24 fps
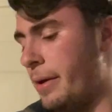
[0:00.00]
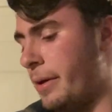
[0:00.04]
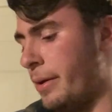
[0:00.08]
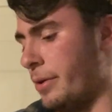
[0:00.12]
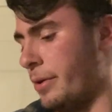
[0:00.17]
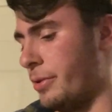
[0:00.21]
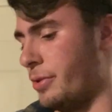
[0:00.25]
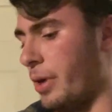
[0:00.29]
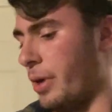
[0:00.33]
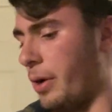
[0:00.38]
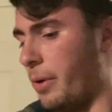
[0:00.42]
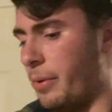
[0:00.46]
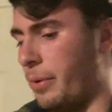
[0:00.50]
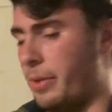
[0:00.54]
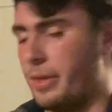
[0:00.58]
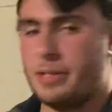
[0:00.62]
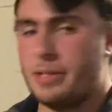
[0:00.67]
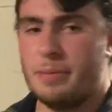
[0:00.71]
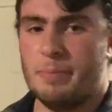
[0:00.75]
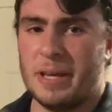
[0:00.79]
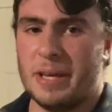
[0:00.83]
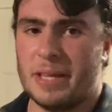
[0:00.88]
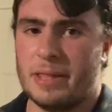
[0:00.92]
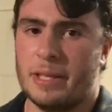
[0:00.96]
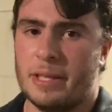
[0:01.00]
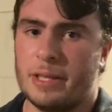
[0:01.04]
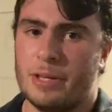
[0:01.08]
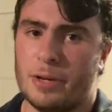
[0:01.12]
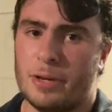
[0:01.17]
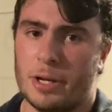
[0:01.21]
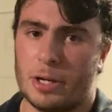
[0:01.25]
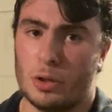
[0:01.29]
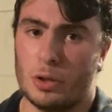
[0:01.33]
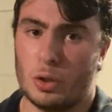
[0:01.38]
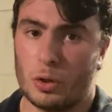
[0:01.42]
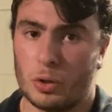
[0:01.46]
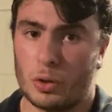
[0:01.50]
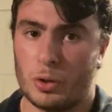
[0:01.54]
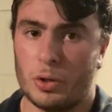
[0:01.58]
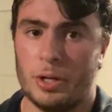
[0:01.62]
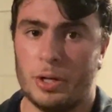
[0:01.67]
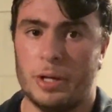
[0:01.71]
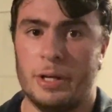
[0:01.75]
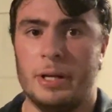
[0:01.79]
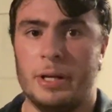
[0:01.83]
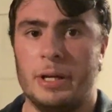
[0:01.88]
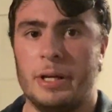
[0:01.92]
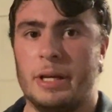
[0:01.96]
So that's a big thing you got to learn,
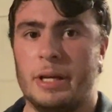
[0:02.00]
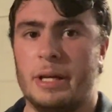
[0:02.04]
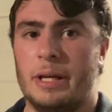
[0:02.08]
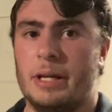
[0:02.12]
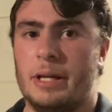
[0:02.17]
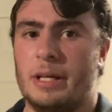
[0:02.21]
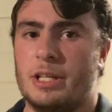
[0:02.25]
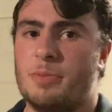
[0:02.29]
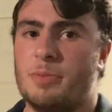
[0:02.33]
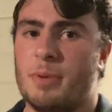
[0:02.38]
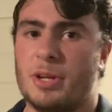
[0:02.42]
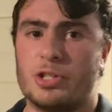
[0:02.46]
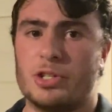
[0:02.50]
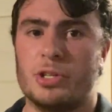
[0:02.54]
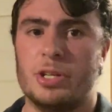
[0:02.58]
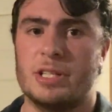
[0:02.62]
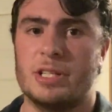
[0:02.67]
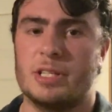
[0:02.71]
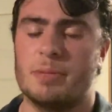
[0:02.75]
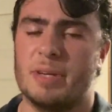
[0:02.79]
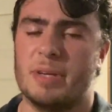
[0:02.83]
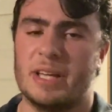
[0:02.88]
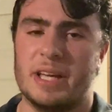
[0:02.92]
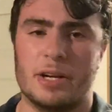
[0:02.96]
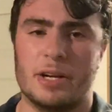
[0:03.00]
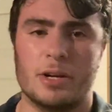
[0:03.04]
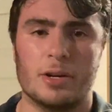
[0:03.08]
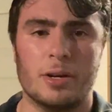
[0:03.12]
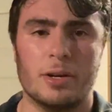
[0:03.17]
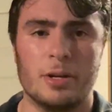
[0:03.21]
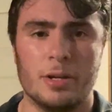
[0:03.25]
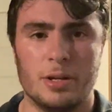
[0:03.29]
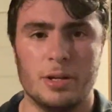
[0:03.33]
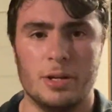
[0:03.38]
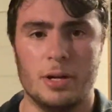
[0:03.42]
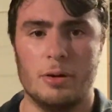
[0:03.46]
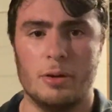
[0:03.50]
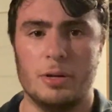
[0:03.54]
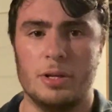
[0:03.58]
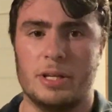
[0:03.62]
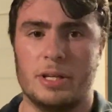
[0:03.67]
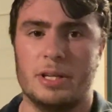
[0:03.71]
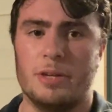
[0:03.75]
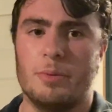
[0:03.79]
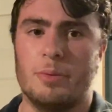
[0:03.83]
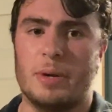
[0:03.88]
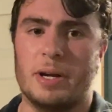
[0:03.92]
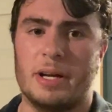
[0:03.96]
especially as a beginner. You know,
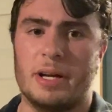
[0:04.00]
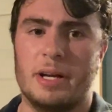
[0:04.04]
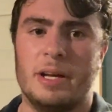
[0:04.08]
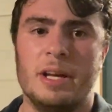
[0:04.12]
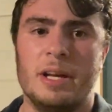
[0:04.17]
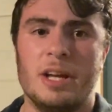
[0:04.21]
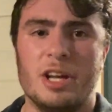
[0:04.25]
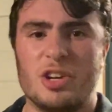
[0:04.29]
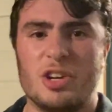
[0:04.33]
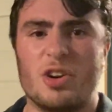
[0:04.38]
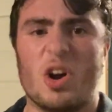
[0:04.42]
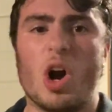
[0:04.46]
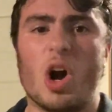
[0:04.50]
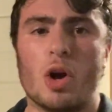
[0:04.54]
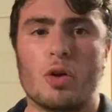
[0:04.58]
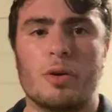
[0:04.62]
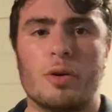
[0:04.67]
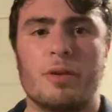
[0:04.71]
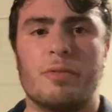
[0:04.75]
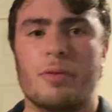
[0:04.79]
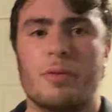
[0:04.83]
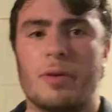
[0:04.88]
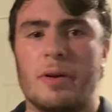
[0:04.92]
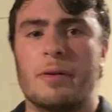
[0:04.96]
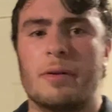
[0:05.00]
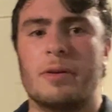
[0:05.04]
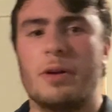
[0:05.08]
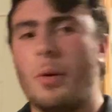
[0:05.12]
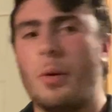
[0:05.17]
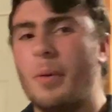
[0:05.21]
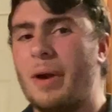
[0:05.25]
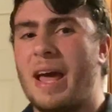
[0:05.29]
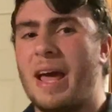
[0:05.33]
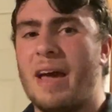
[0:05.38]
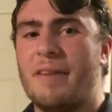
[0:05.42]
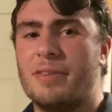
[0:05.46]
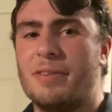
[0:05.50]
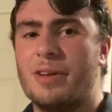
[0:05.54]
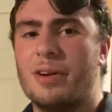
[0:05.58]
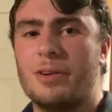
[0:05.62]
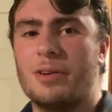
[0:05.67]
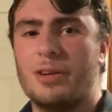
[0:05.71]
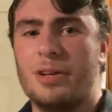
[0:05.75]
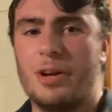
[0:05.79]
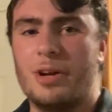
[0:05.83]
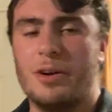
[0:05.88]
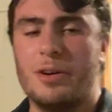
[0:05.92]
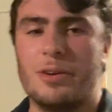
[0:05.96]
like you're hungry for going heavier.
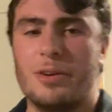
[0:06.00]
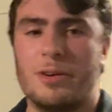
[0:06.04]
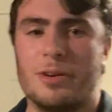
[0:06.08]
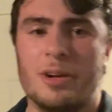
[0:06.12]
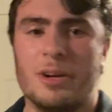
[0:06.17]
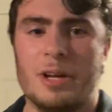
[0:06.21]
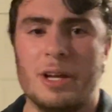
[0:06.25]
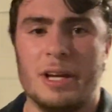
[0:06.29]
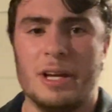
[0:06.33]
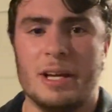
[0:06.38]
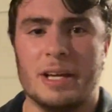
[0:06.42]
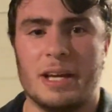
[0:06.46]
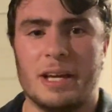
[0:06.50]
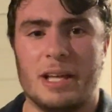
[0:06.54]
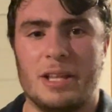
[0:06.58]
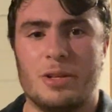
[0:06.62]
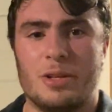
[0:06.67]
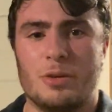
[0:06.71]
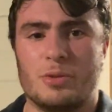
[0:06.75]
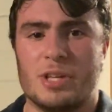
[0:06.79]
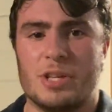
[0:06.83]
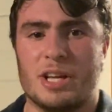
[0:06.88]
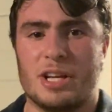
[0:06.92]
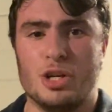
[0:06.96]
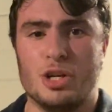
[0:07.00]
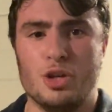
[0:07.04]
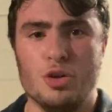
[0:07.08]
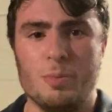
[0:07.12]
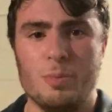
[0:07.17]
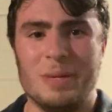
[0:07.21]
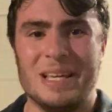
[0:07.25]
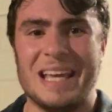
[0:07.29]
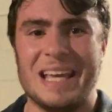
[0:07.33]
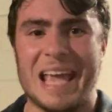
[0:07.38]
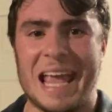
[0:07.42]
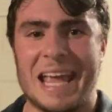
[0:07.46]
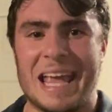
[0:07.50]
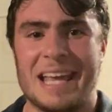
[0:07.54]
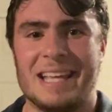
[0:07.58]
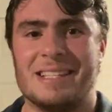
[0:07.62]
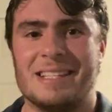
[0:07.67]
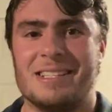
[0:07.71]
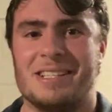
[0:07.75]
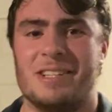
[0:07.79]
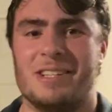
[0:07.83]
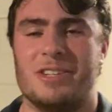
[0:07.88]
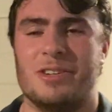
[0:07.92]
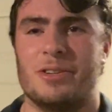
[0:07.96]
You know, you're getting those like newbie
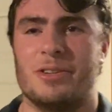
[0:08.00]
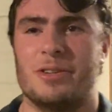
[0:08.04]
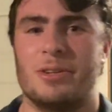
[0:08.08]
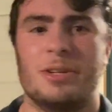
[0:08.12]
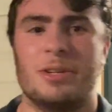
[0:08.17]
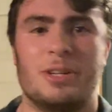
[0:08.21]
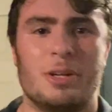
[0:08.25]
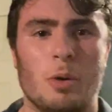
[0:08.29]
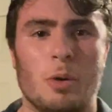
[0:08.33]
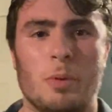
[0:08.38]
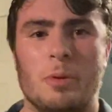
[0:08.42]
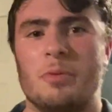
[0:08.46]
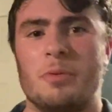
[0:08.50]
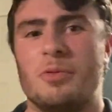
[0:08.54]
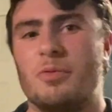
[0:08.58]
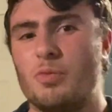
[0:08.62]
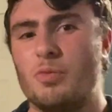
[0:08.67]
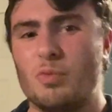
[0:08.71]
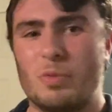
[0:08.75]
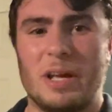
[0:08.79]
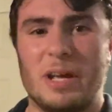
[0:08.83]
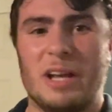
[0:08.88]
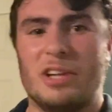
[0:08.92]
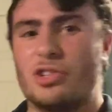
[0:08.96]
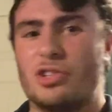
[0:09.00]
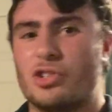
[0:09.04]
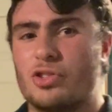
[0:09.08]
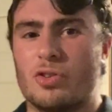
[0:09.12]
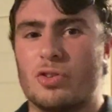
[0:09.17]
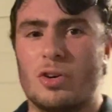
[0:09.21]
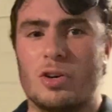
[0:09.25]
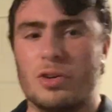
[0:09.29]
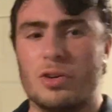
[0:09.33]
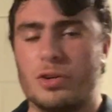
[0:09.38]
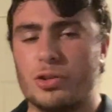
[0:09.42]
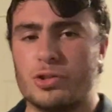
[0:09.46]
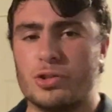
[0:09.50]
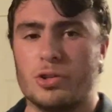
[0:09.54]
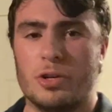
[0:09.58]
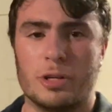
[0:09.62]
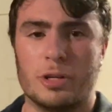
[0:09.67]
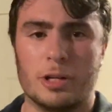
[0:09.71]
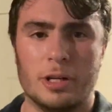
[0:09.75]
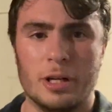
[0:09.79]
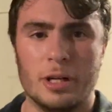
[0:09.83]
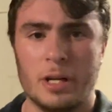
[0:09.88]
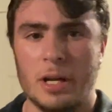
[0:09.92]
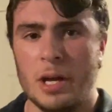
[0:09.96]
gains, and you're getting stronger and
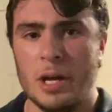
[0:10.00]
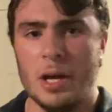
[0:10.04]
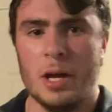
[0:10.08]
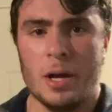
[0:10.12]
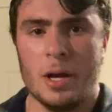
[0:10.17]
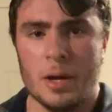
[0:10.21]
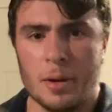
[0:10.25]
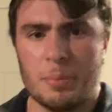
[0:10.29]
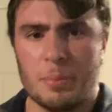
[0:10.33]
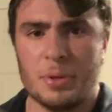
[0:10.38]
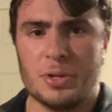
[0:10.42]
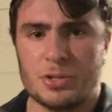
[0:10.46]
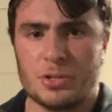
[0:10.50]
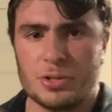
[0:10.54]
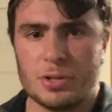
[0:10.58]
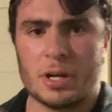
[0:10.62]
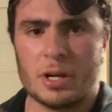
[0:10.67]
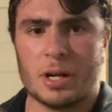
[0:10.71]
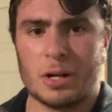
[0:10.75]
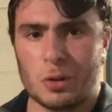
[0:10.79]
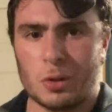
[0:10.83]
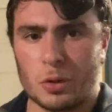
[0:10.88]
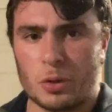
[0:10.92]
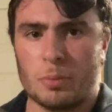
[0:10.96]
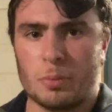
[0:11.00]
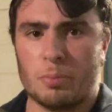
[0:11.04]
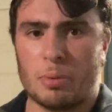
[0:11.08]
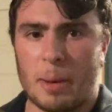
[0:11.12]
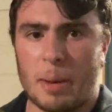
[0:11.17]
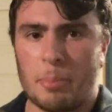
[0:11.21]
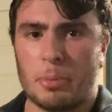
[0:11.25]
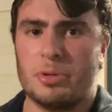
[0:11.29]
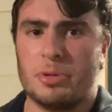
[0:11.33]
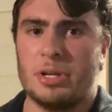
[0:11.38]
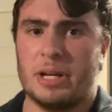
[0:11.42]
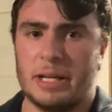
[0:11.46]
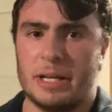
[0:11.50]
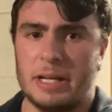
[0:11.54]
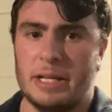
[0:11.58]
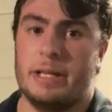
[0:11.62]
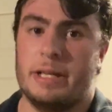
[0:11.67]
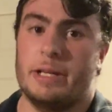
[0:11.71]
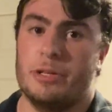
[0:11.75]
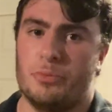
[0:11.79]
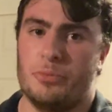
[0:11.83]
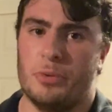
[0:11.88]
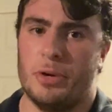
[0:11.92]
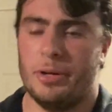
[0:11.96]
stronger. But you still got to learn proper
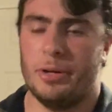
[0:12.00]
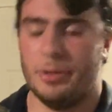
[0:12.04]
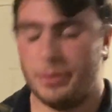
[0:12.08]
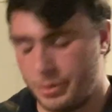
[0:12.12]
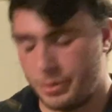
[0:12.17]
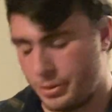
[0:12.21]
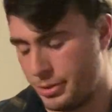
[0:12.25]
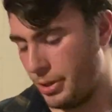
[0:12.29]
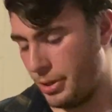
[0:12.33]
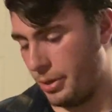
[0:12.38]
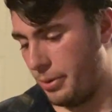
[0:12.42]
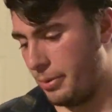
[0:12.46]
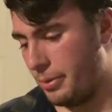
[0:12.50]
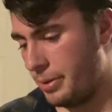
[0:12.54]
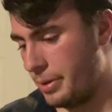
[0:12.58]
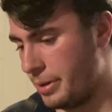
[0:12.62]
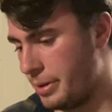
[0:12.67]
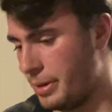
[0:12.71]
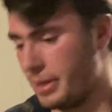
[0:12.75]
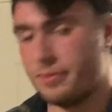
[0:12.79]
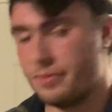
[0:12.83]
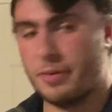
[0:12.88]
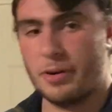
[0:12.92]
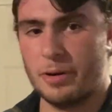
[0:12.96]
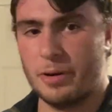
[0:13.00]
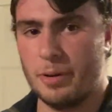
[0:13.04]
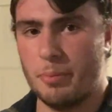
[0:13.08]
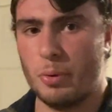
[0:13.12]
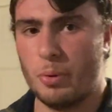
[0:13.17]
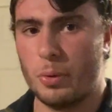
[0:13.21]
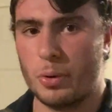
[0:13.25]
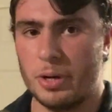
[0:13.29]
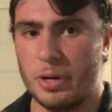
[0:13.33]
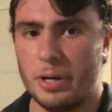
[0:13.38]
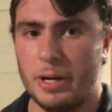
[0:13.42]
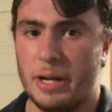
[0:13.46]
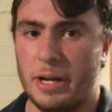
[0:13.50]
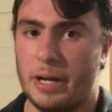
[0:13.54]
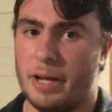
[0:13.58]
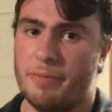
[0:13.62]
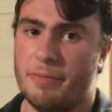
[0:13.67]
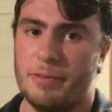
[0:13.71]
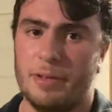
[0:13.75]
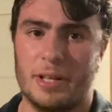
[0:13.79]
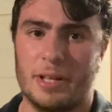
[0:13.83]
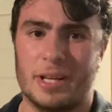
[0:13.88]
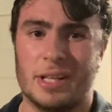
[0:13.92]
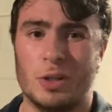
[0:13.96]
technique as well. So that's very important, and I
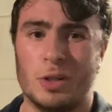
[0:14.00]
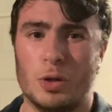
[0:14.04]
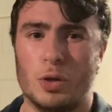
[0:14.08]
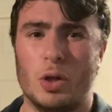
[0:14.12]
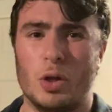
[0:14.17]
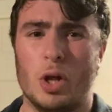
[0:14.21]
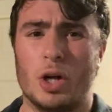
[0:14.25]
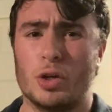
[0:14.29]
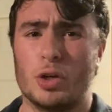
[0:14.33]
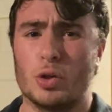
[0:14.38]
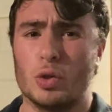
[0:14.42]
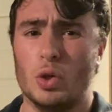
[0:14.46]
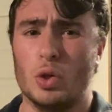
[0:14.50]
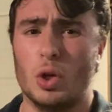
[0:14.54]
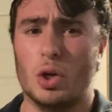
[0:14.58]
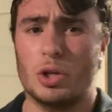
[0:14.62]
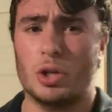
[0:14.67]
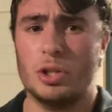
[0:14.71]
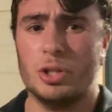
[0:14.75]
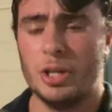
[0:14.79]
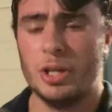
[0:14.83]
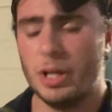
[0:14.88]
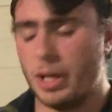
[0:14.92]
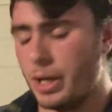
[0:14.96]
feel like a little underlooked.